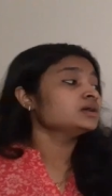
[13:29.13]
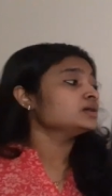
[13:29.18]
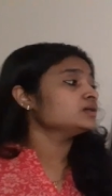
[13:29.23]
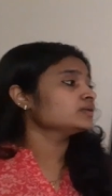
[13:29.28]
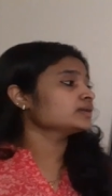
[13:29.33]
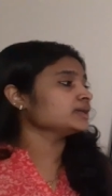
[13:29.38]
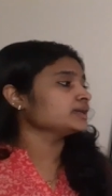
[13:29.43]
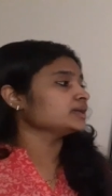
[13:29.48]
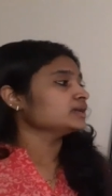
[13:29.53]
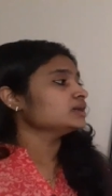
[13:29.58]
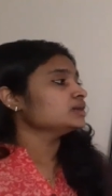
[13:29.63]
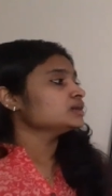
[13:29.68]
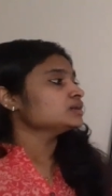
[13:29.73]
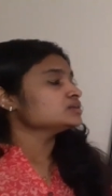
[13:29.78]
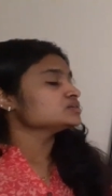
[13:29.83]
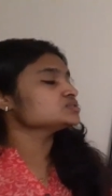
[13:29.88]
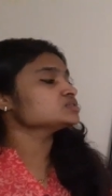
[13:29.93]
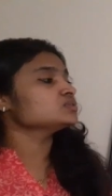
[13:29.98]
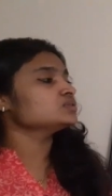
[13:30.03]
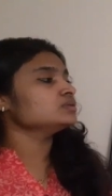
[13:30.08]
Okay,
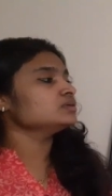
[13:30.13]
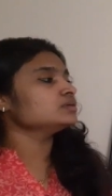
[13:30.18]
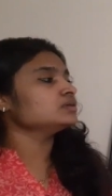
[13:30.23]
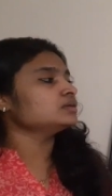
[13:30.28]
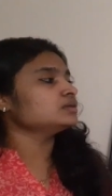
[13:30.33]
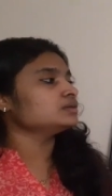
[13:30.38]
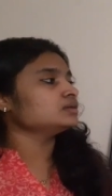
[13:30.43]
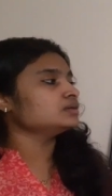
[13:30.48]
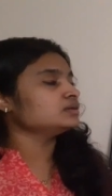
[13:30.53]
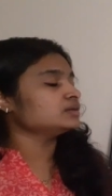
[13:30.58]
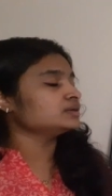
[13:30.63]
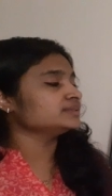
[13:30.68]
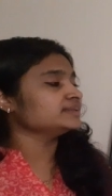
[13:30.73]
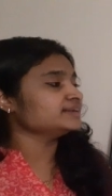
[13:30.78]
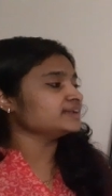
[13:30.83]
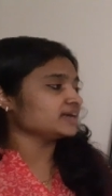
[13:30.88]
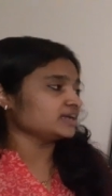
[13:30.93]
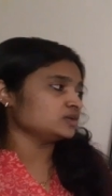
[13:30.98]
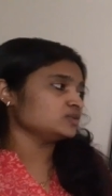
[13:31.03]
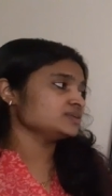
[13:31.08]
so uh, the
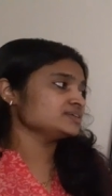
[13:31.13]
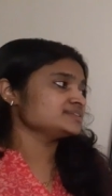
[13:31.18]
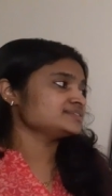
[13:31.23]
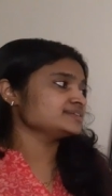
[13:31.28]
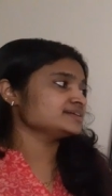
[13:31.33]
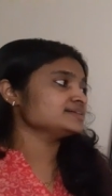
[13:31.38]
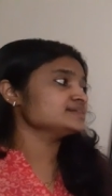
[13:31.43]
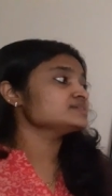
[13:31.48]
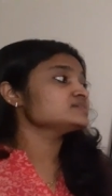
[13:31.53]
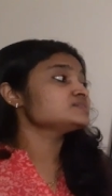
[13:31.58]
diode is a